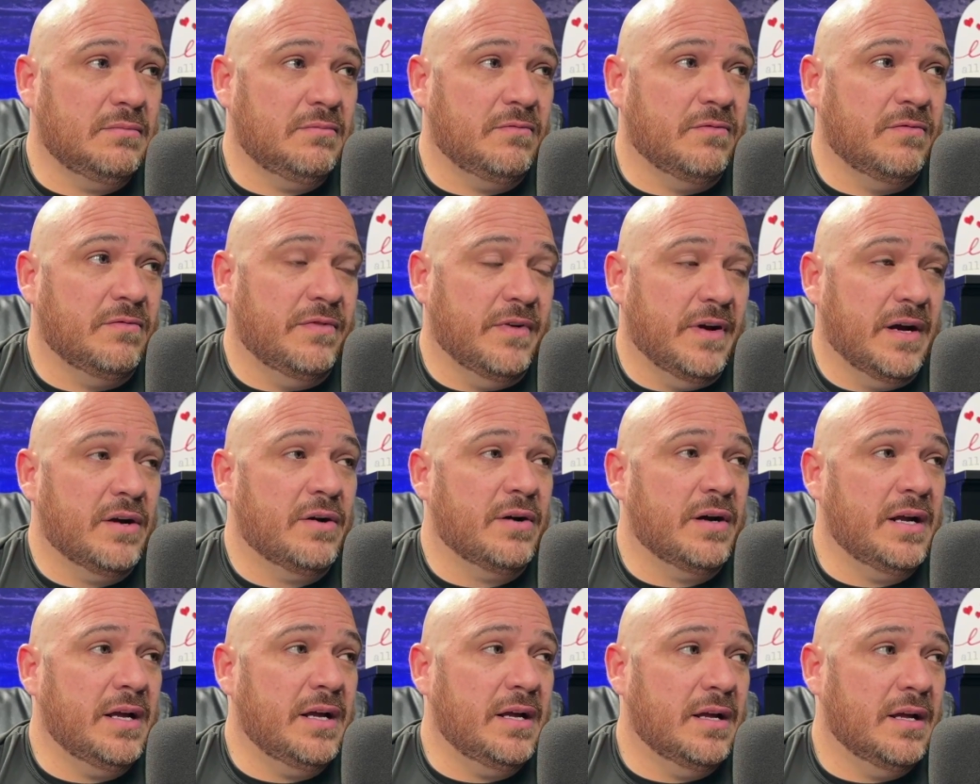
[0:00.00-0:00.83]

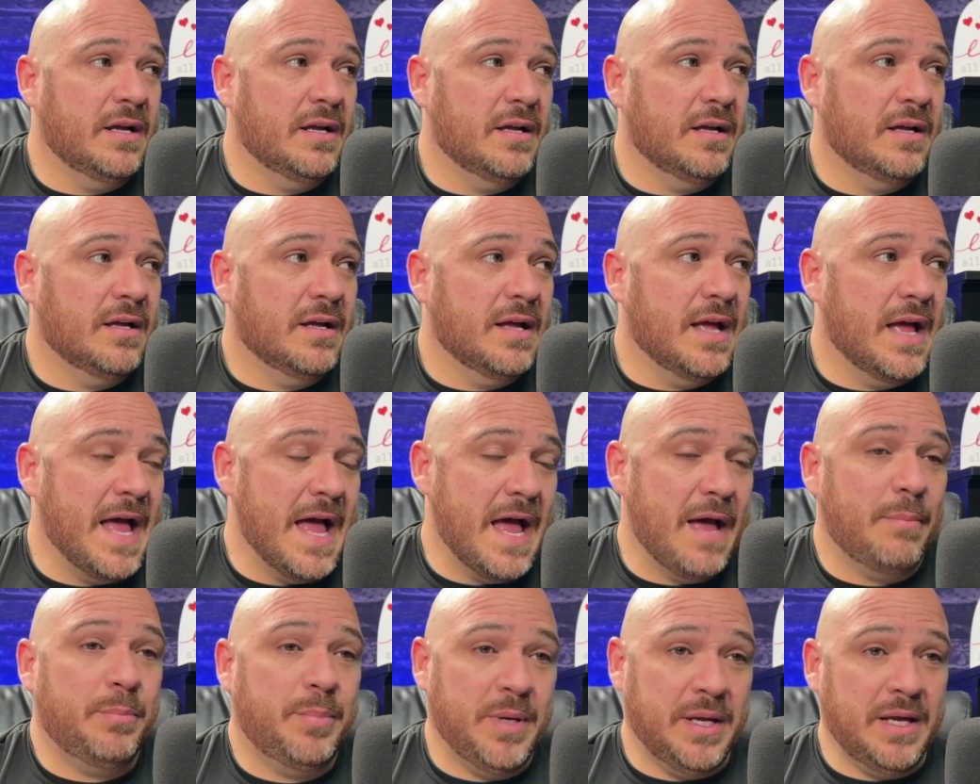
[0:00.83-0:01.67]
very
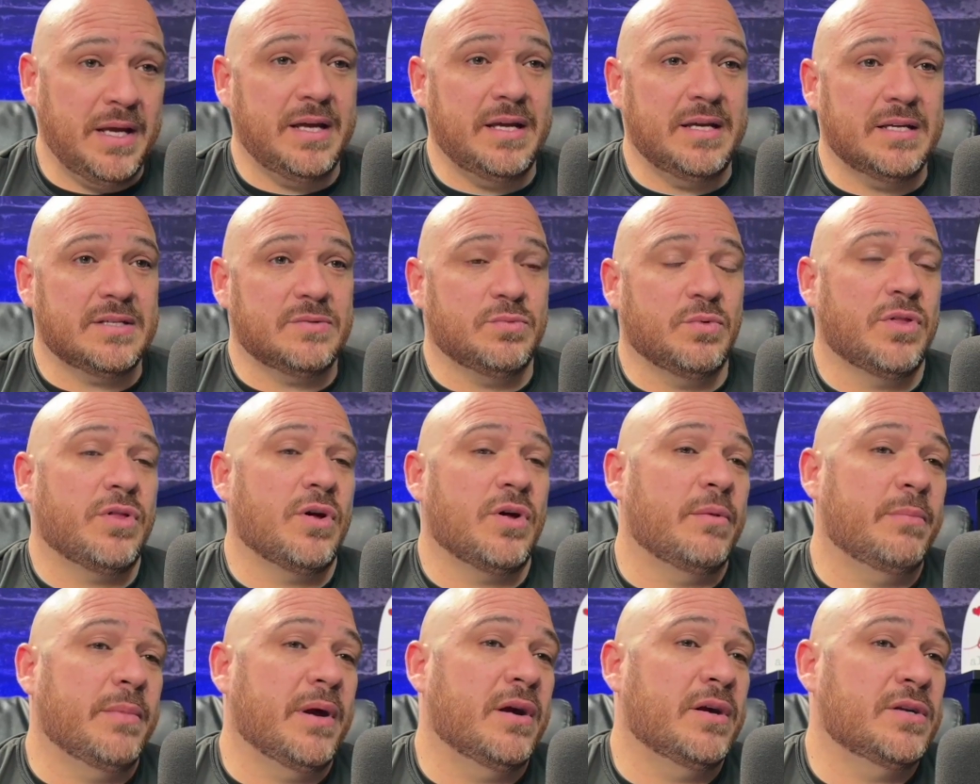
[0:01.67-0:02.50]
at peace with
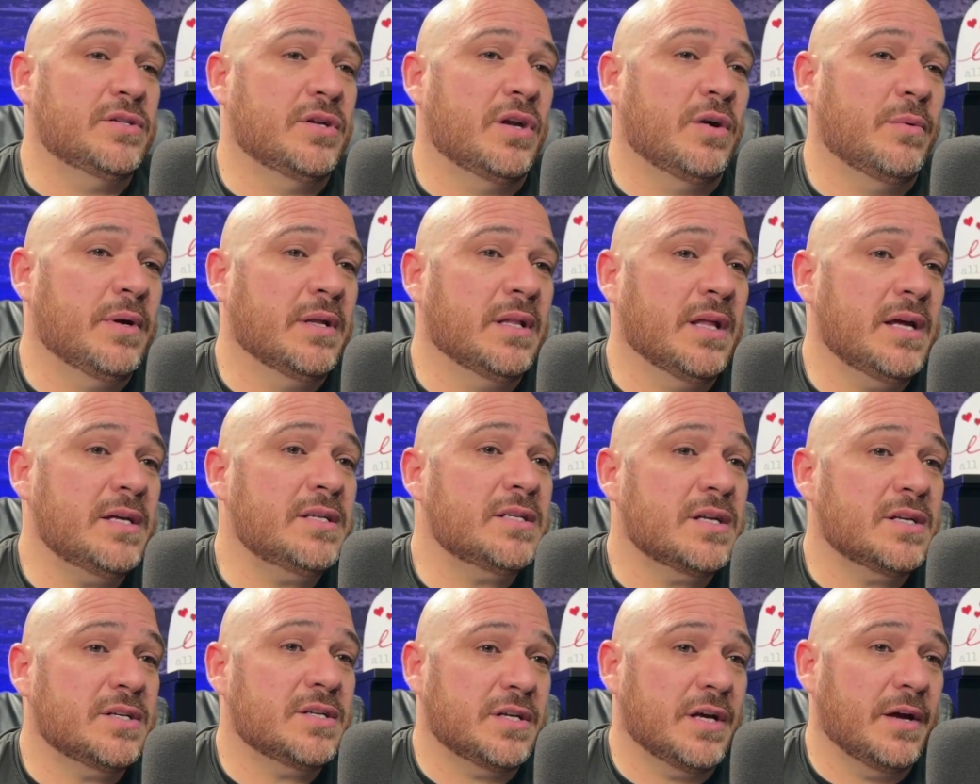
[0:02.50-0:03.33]
our marriage and our
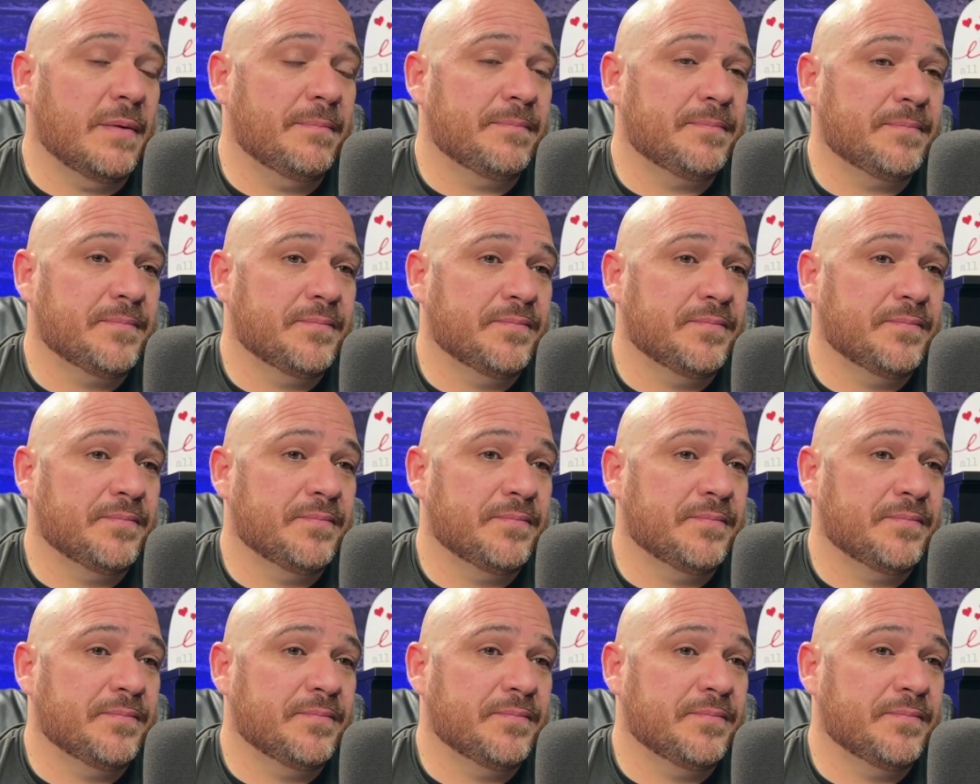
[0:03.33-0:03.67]
relationship.